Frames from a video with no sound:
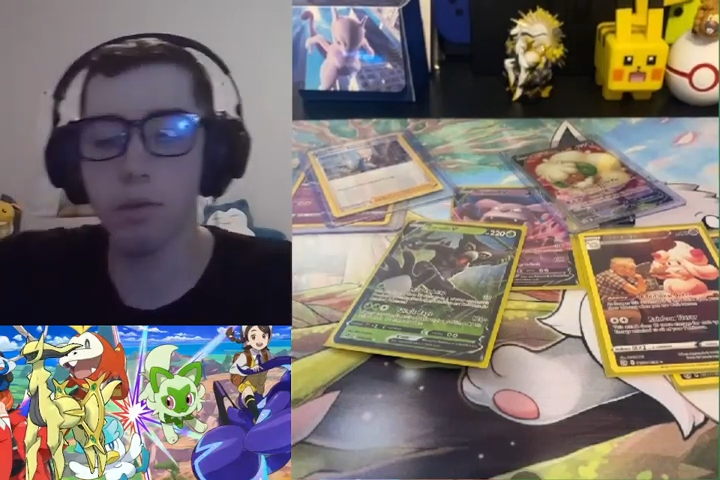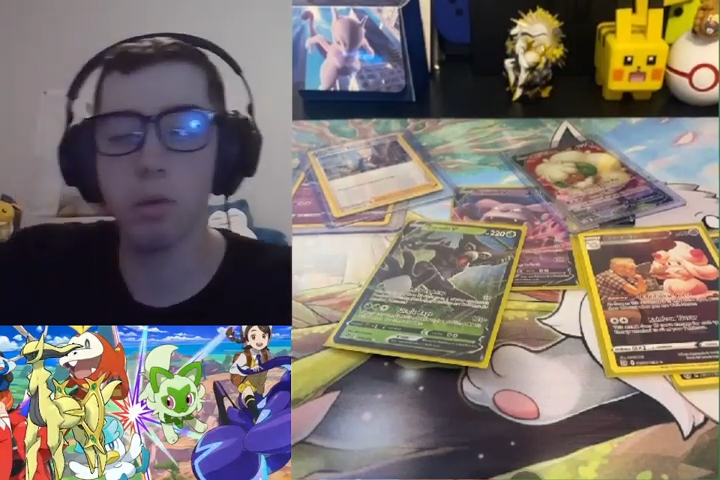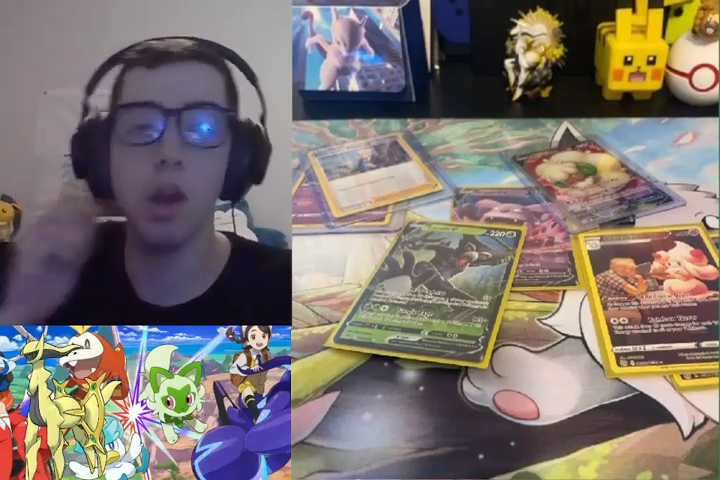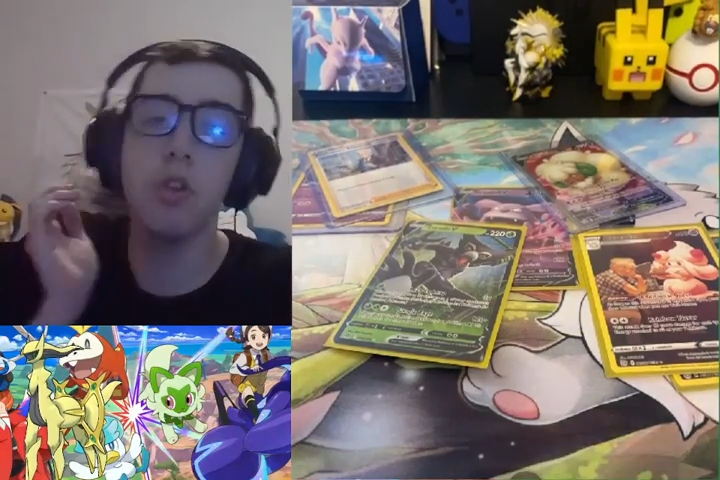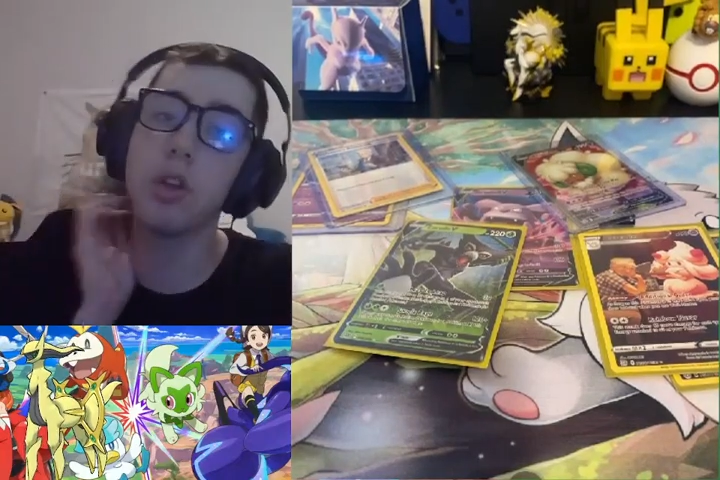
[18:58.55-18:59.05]

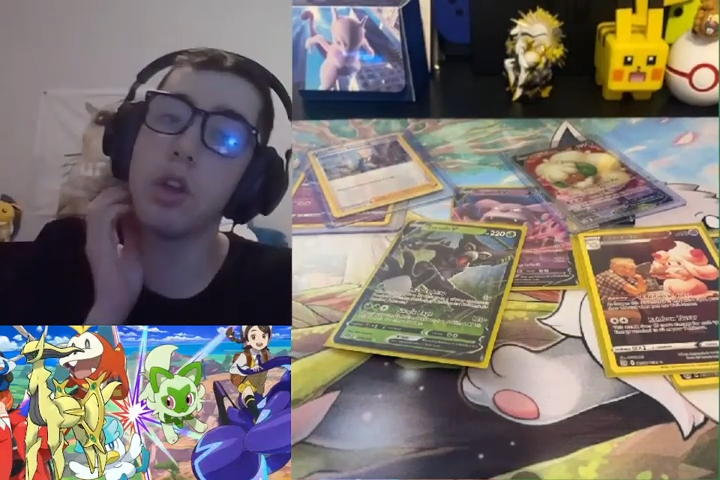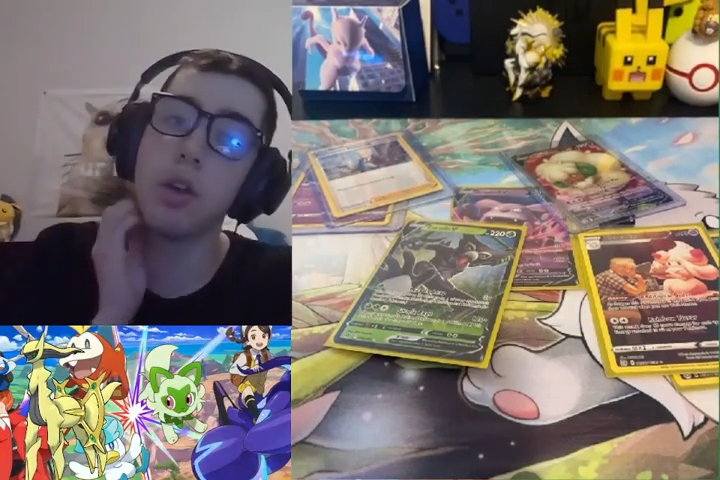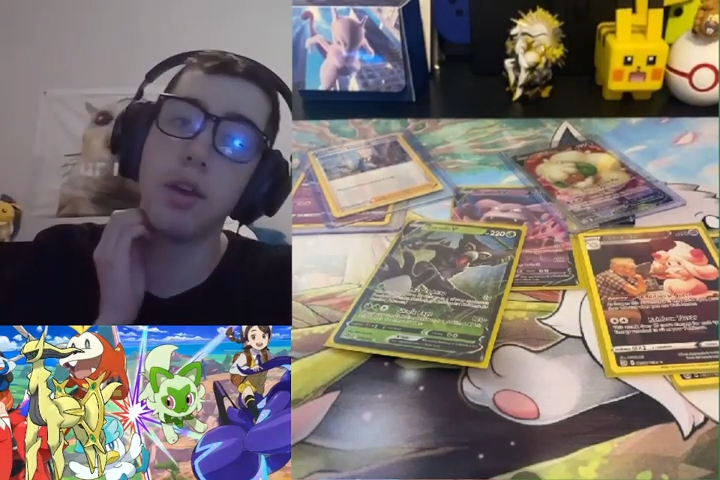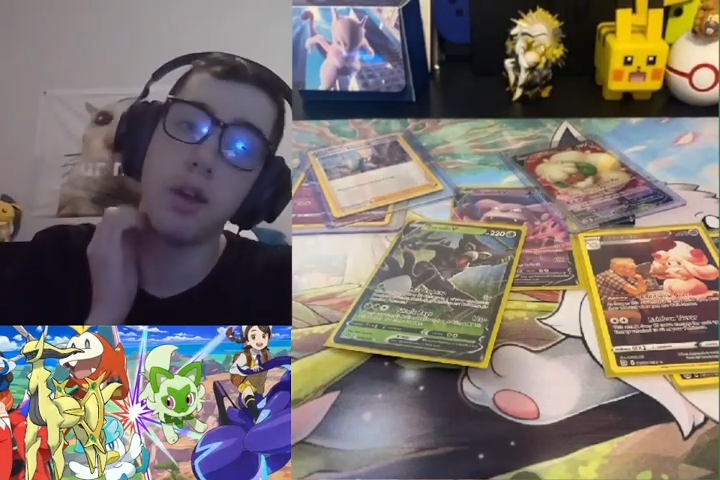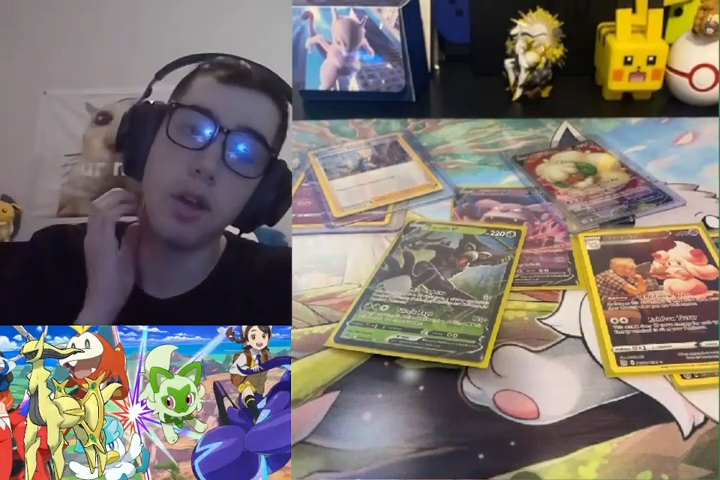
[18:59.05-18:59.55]
watching.
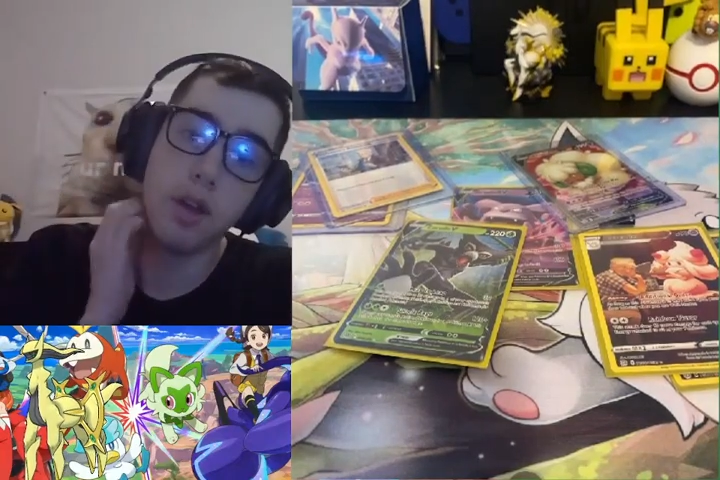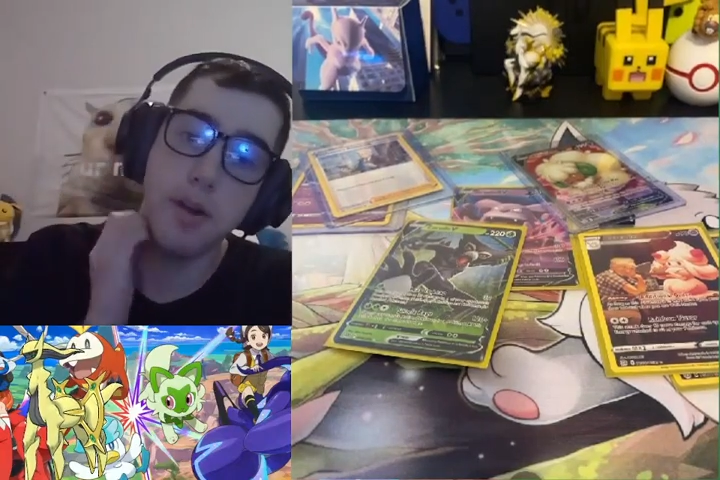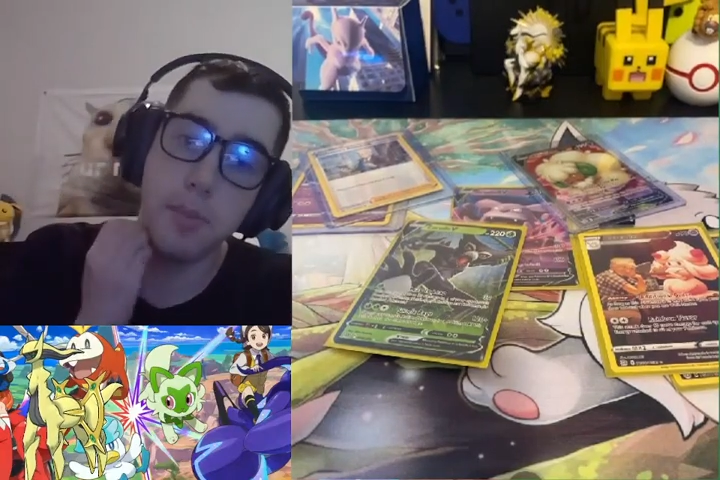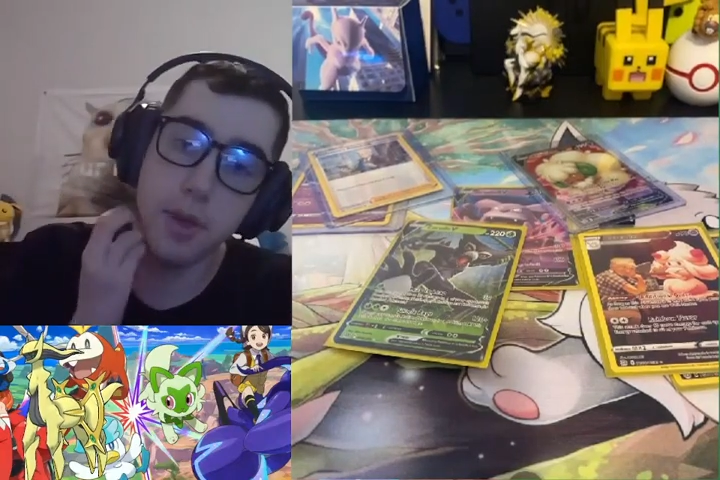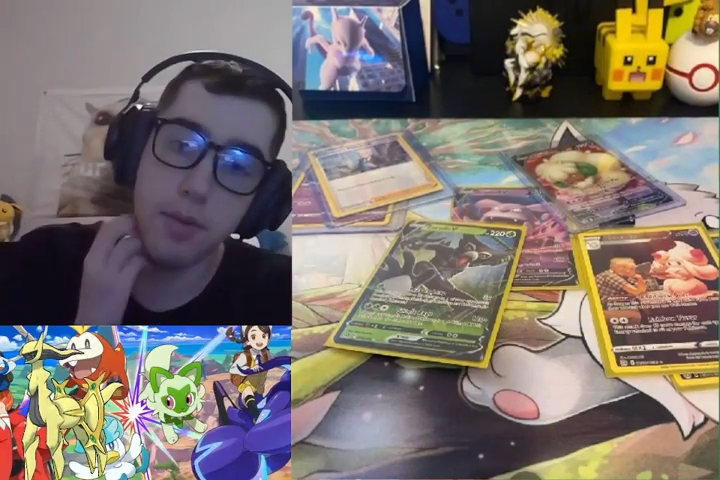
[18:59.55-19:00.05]
Hope
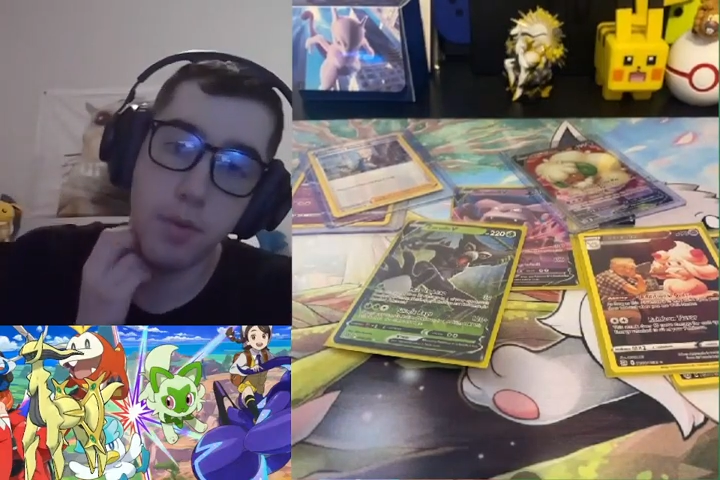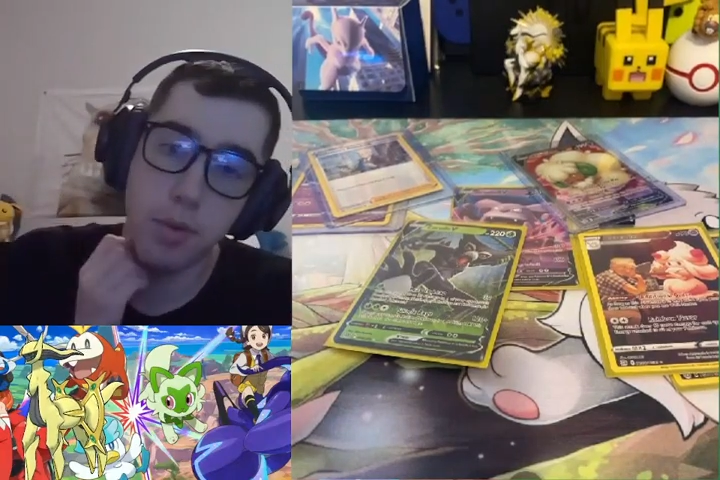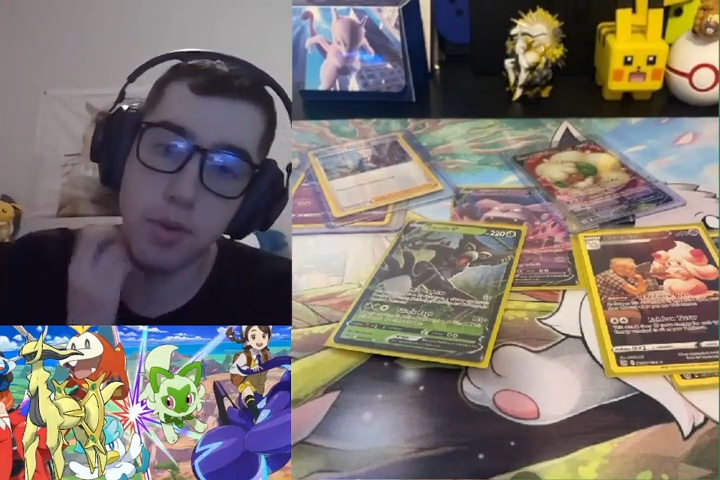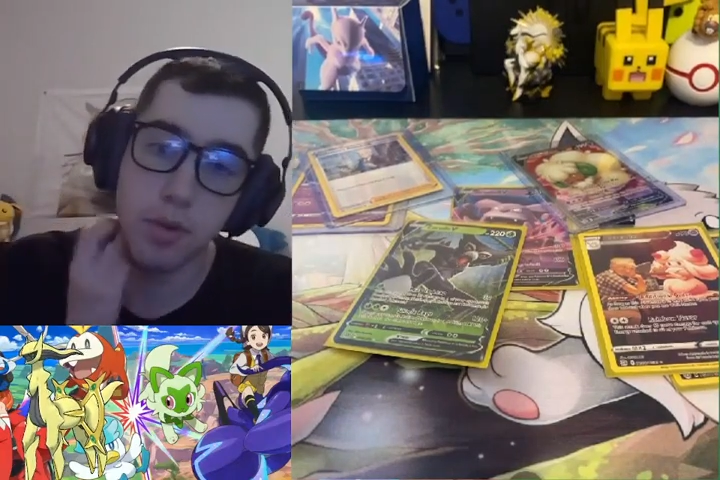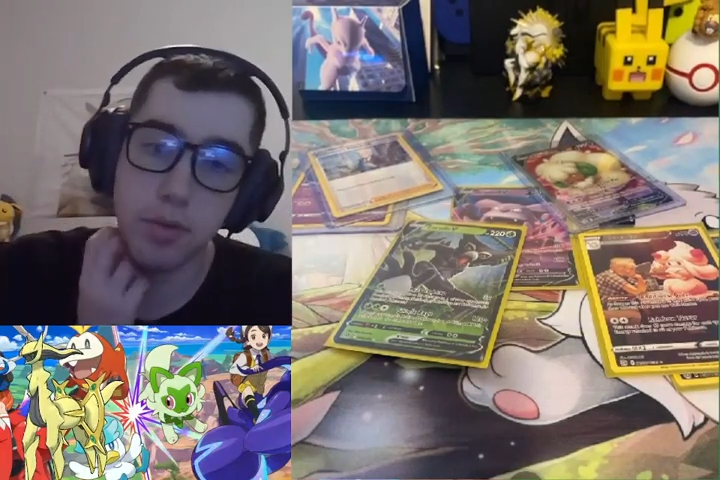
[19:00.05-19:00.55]
you have a
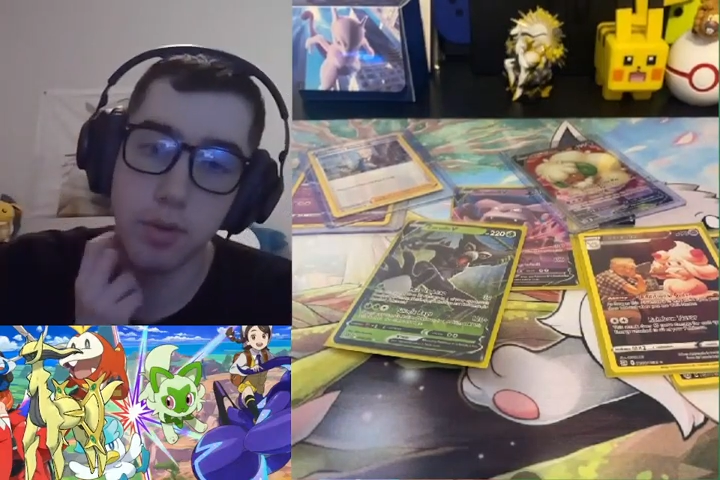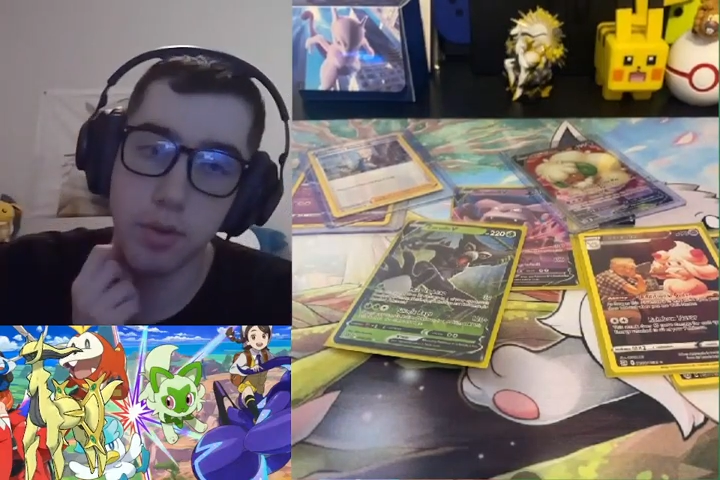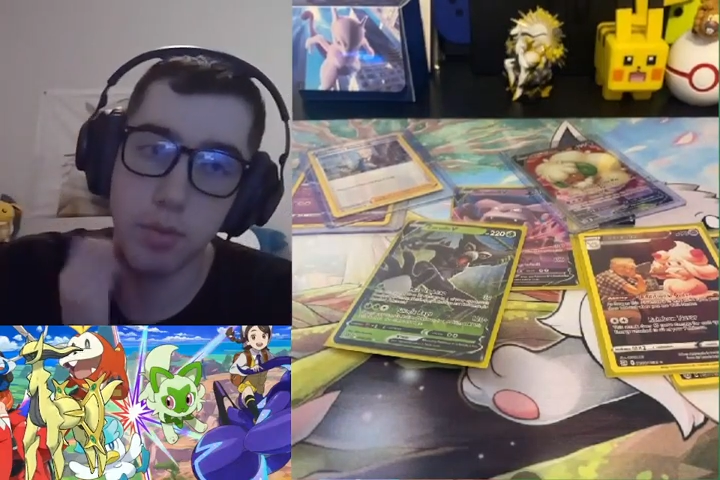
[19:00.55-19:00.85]
wonderful